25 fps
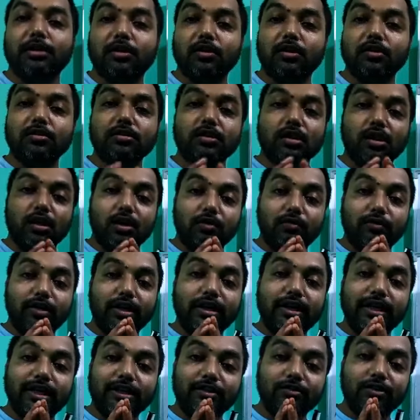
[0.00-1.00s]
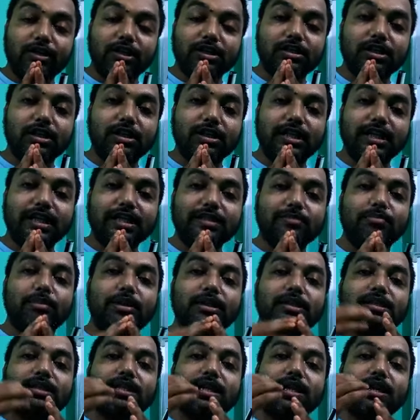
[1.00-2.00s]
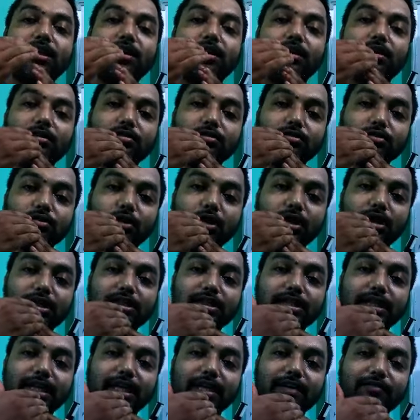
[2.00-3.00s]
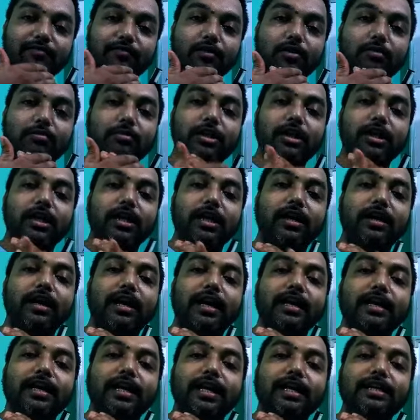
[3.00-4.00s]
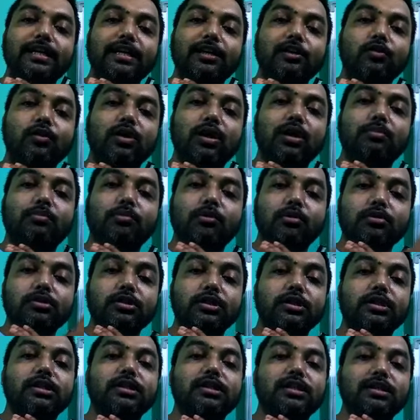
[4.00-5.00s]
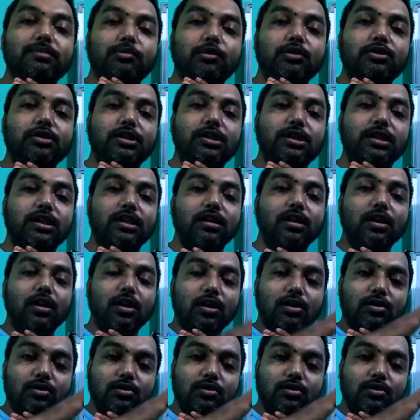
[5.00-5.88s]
because when denudation takes place, the soil is taken from here, and at the lower portion it is deposited.